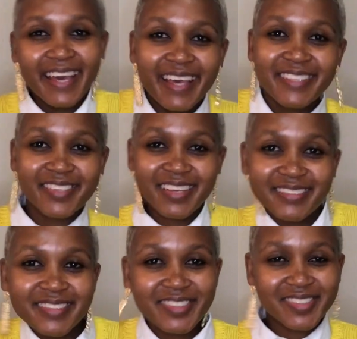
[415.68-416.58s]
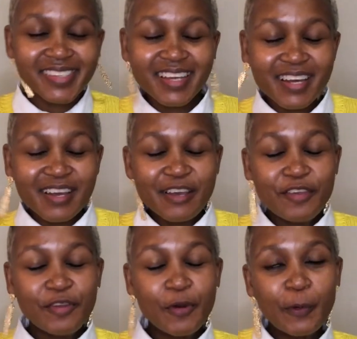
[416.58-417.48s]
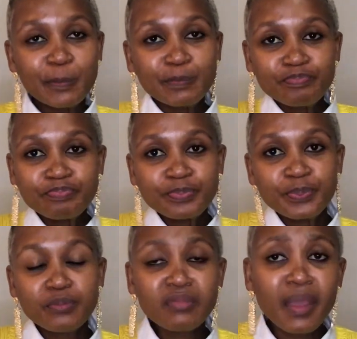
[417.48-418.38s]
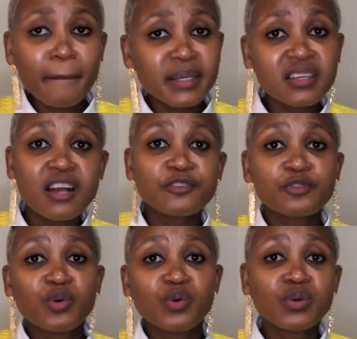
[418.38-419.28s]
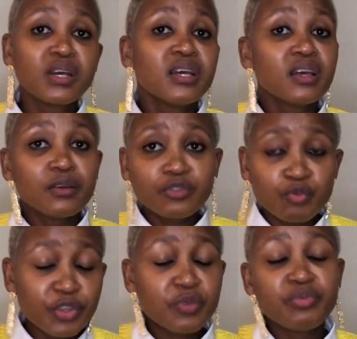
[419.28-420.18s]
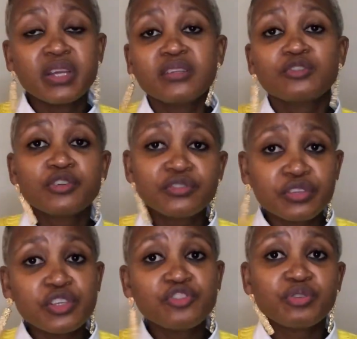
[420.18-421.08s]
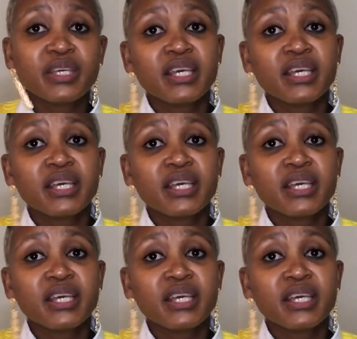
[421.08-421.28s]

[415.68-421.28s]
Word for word: and just, you know. But yeah, so when you're pregnant, continue doing